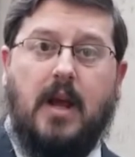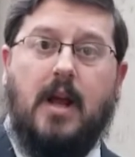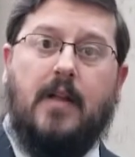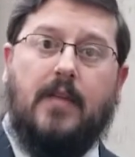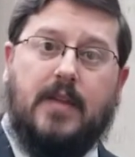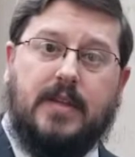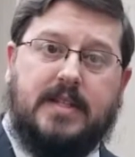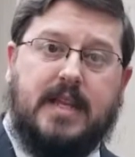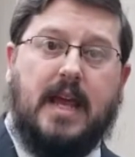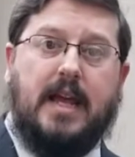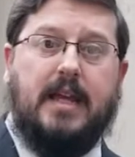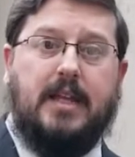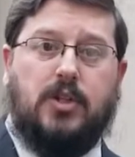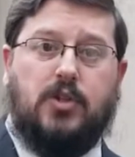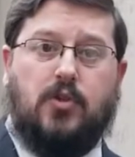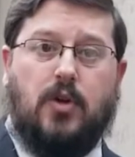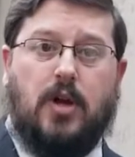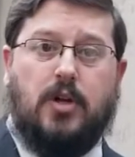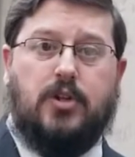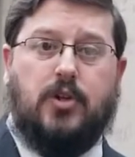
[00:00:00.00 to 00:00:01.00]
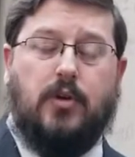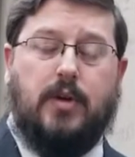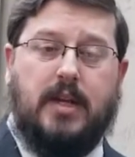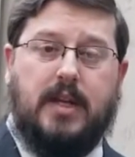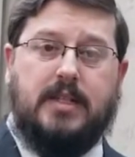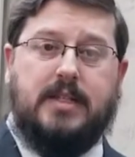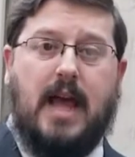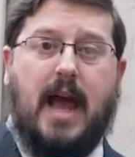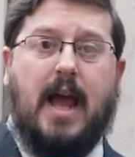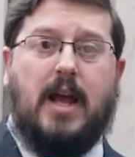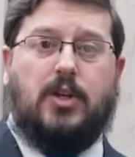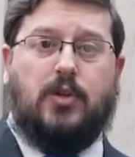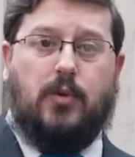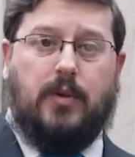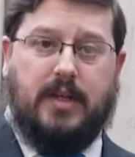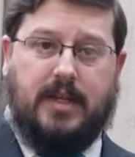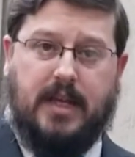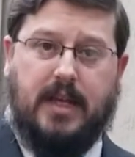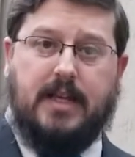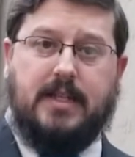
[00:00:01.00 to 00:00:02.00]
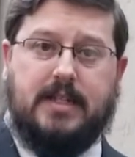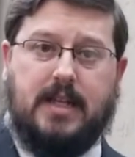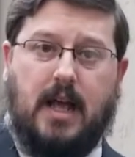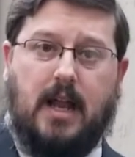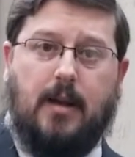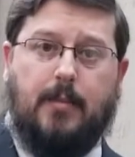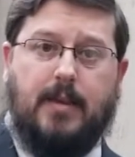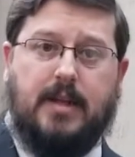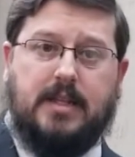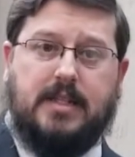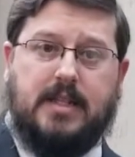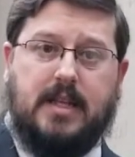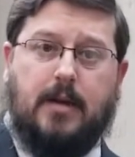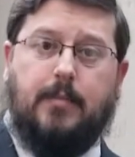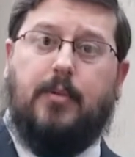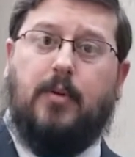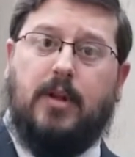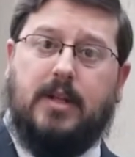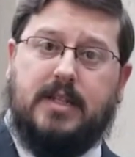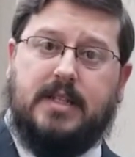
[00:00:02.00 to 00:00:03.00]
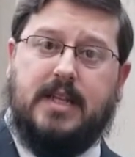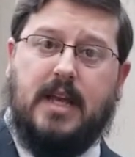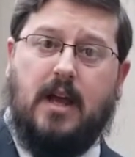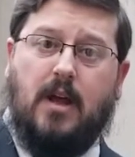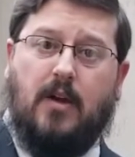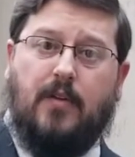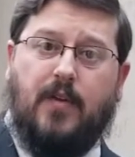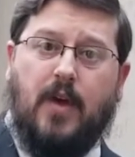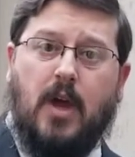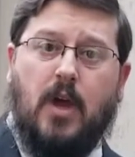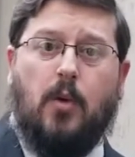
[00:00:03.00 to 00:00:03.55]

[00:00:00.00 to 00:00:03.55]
The second structure is actually King Solomon's temple itself,